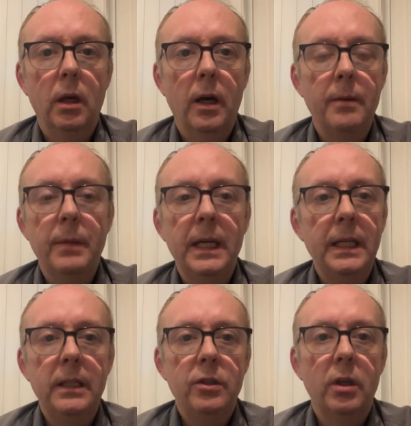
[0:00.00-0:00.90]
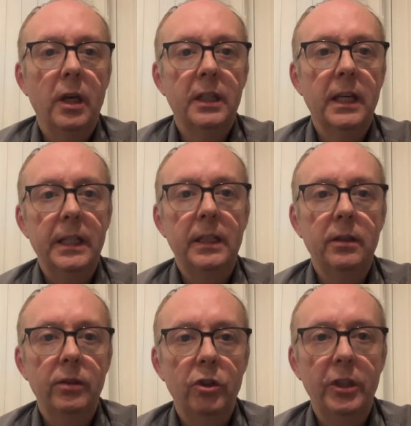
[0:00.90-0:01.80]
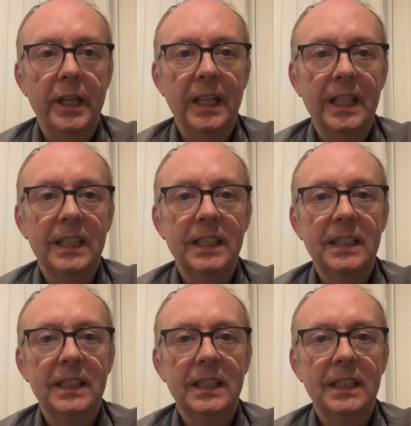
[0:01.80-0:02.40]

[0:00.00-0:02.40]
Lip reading: I made a cake today,